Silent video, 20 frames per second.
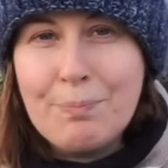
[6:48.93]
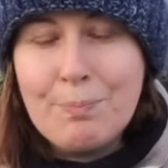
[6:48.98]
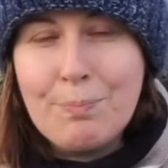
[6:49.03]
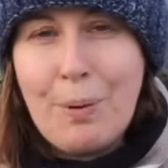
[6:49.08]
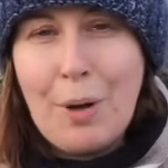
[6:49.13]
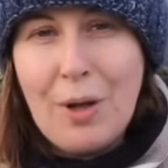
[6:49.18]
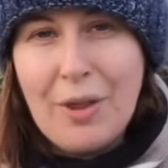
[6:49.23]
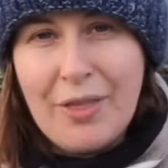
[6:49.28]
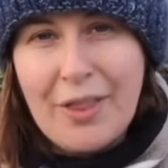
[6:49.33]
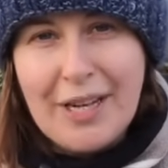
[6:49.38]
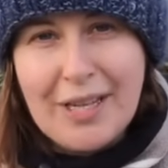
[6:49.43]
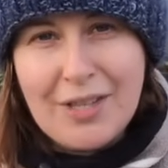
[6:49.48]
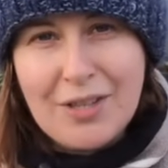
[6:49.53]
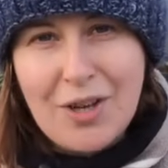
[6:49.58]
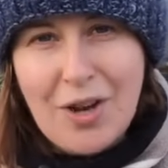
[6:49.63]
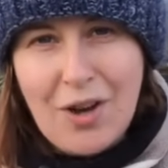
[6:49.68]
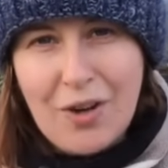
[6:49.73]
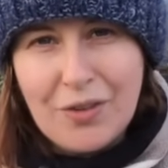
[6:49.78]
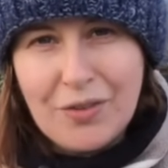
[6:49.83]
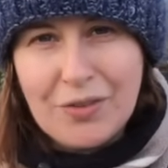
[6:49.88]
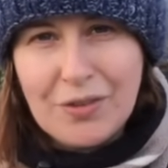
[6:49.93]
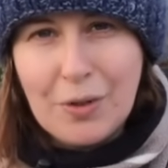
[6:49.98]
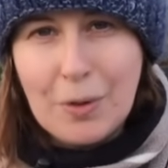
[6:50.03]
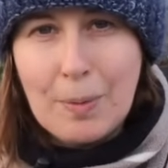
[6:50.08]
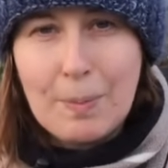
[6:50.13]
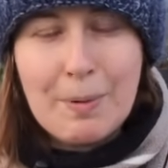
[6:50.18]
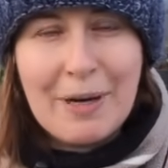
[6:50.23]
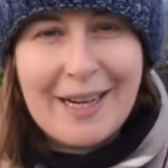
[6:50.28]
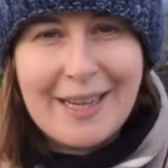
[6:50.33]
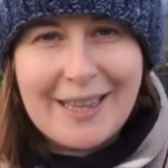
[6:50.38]
pot things on or
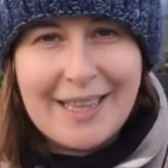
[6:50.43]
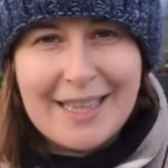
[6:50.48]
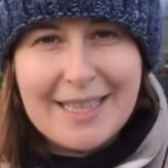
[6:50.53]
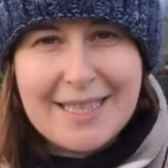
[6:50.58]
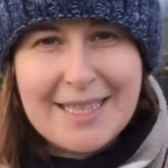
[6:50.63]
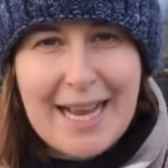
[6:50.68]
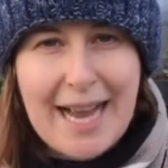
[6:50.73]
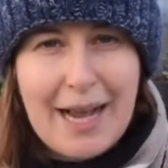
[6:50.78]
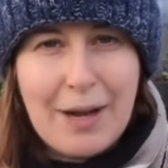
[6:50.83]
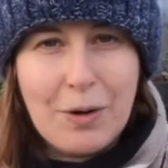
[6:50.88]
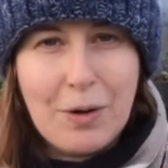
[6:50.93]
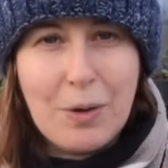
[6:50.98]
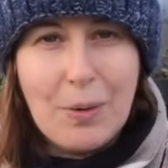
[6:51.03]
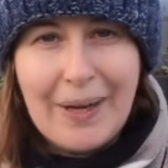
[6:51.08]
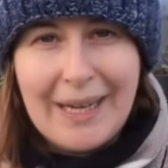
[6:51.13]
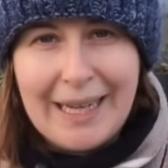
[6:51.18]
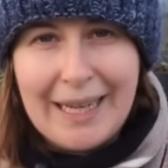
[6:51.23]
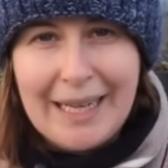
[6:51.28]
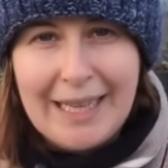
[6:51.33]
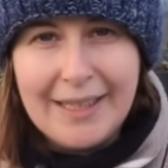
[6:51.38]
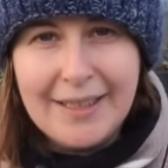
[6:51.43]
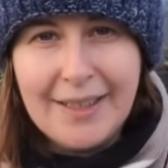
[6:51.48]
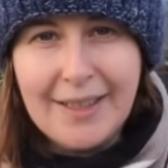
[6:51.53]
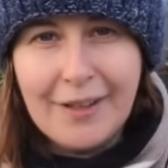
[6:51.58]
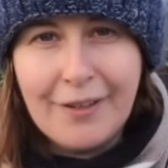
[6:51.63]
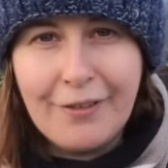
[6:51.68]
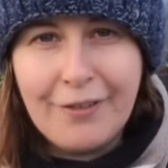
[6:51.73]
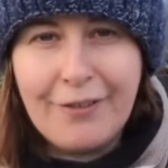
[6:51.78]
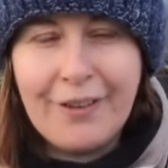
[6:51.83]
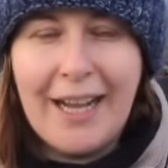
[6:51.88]
prick things out quickly
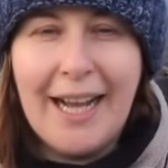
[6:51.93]
enough,